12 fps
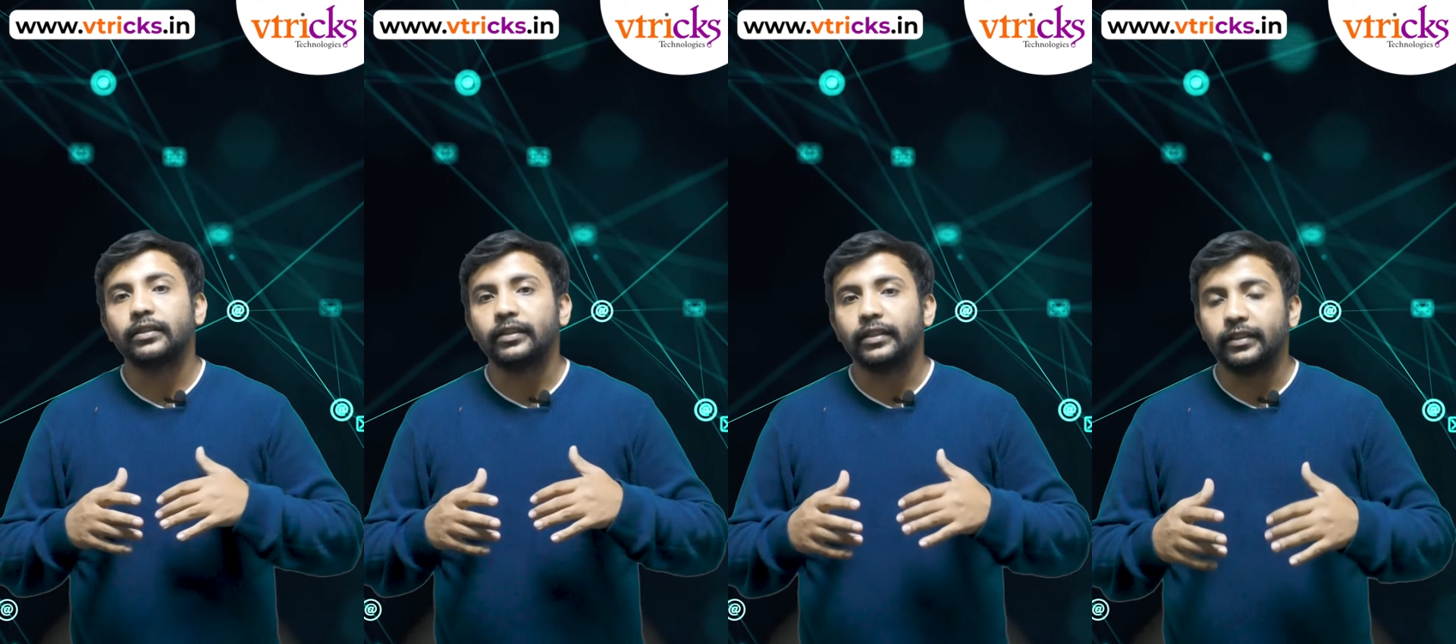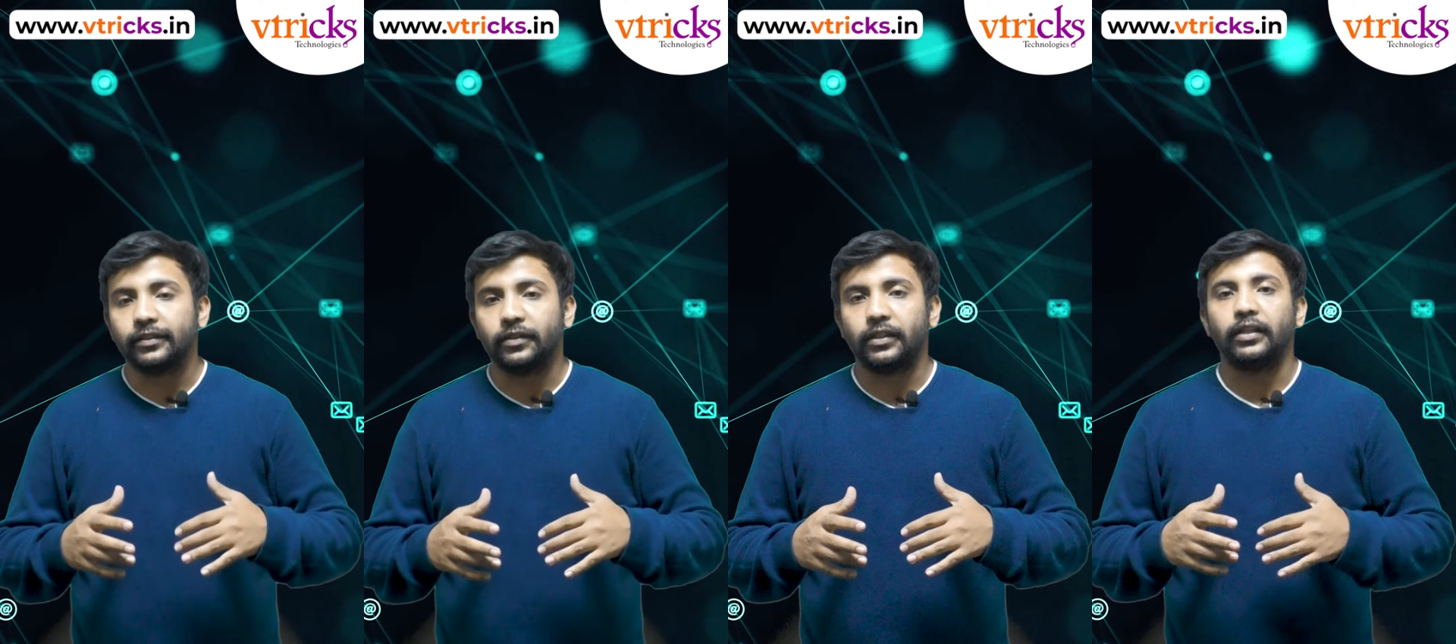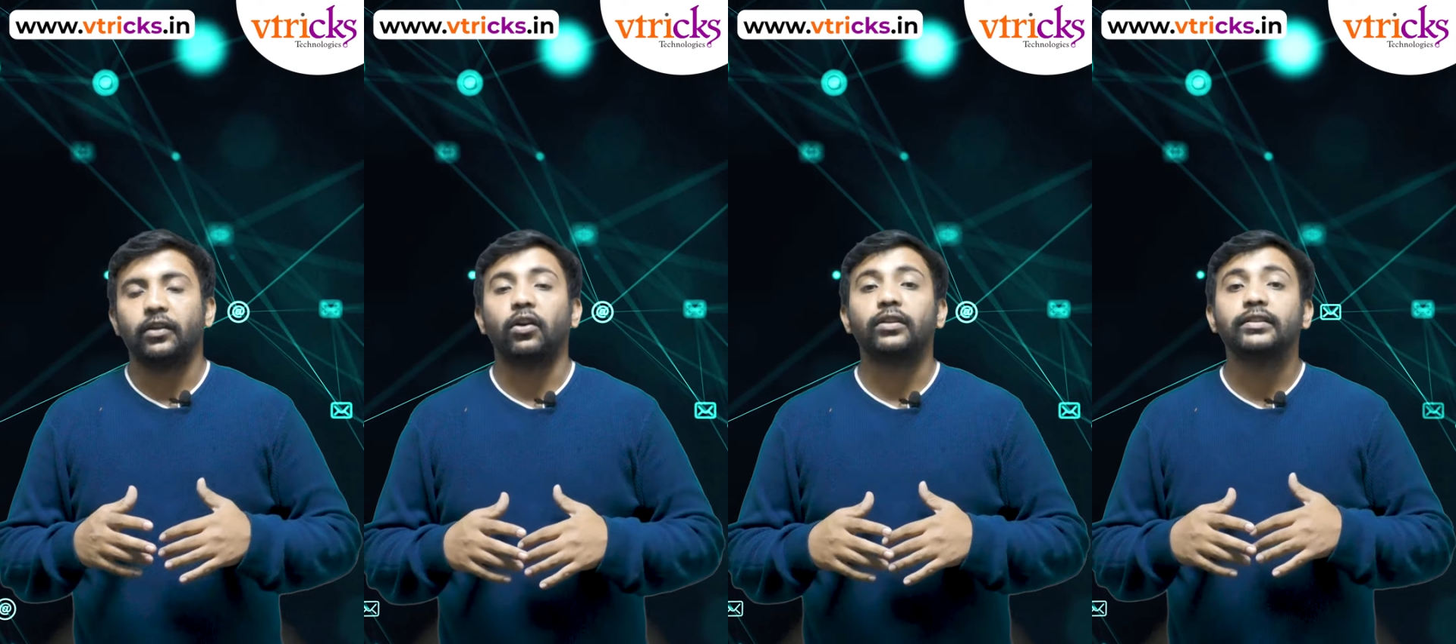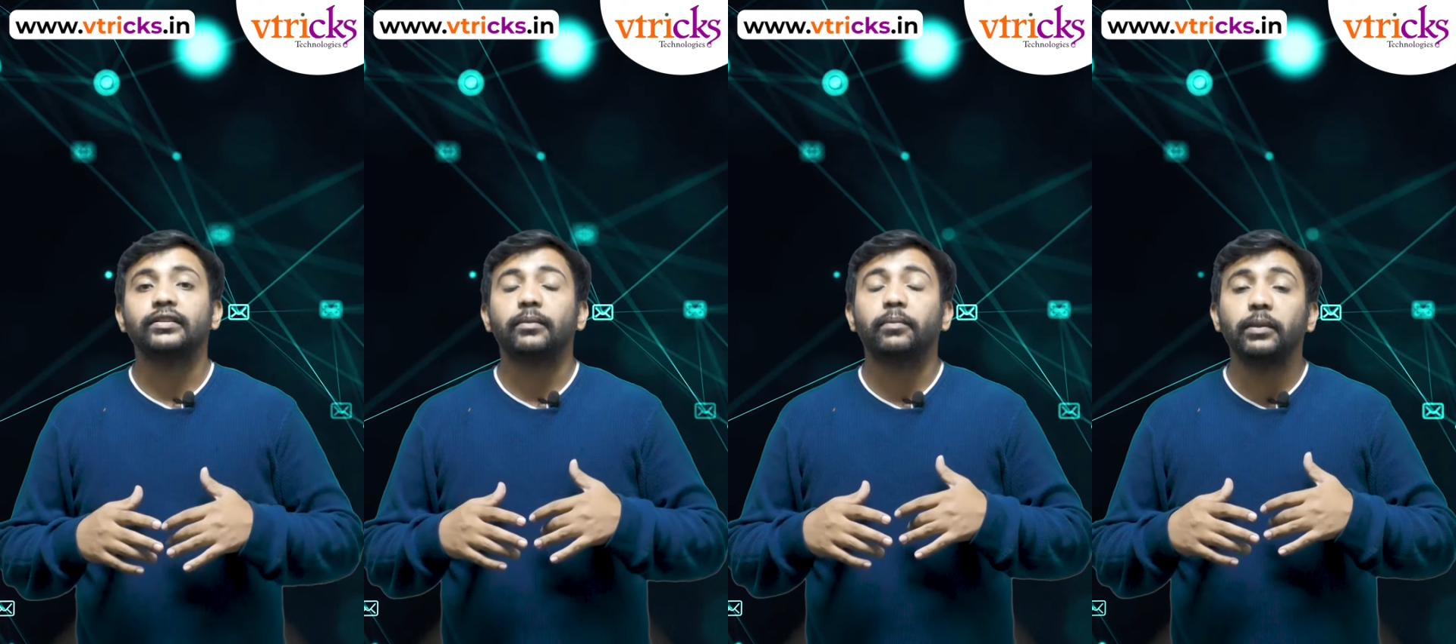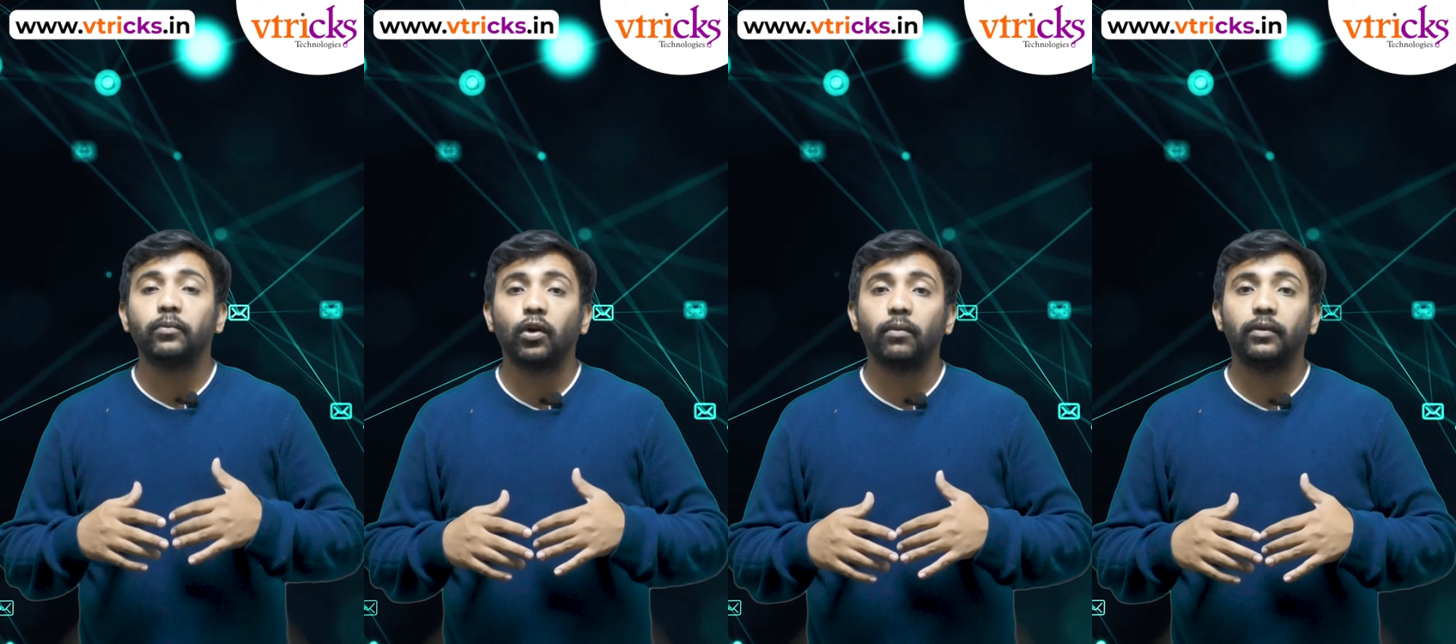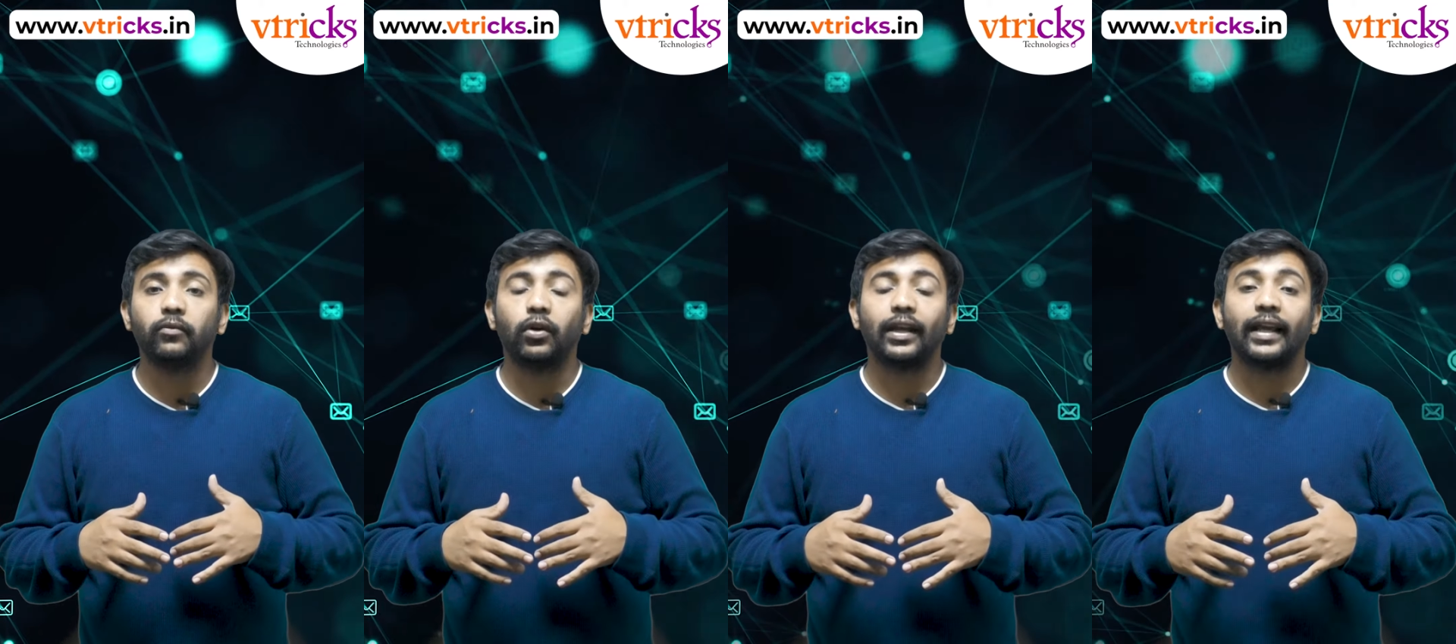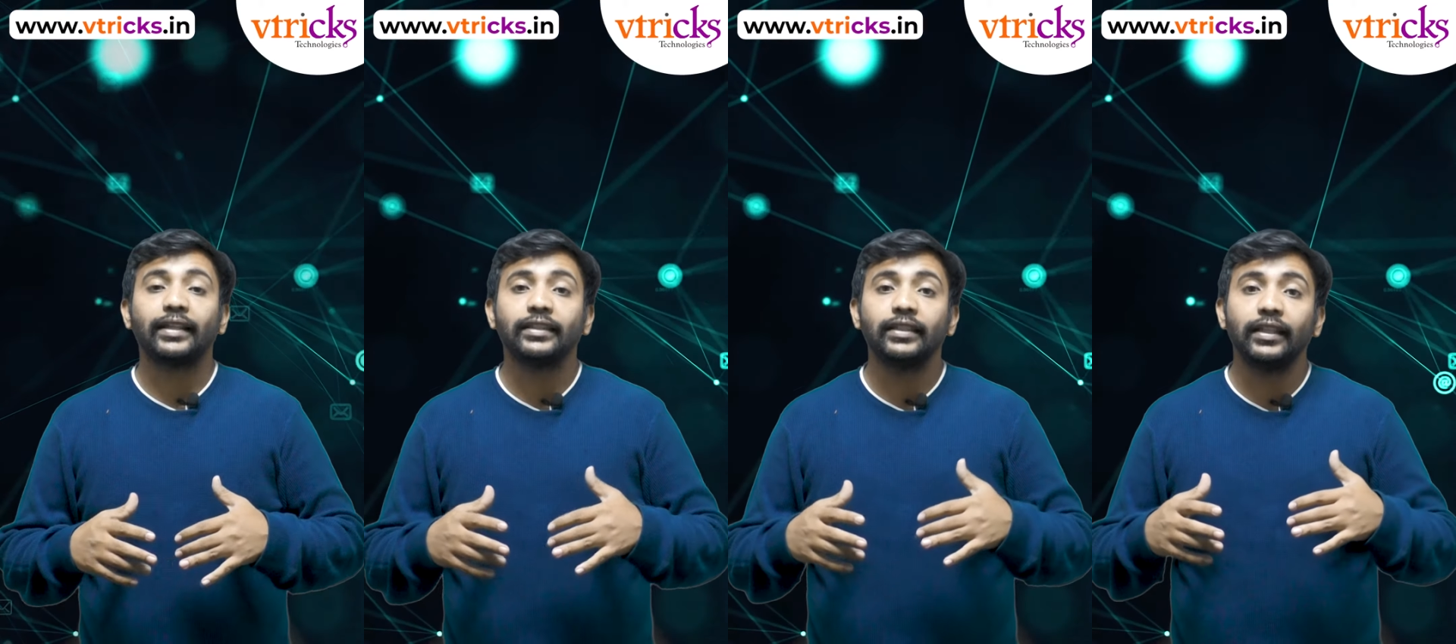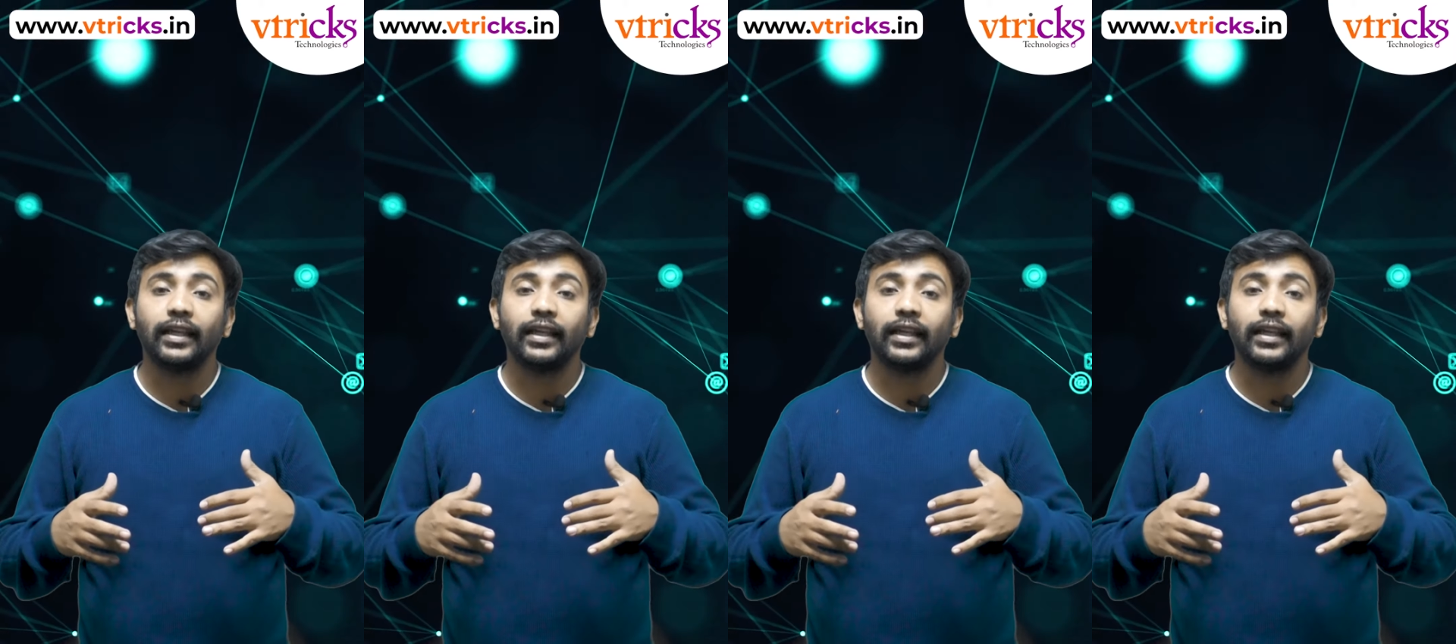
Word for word: industry or this is a big problem what actually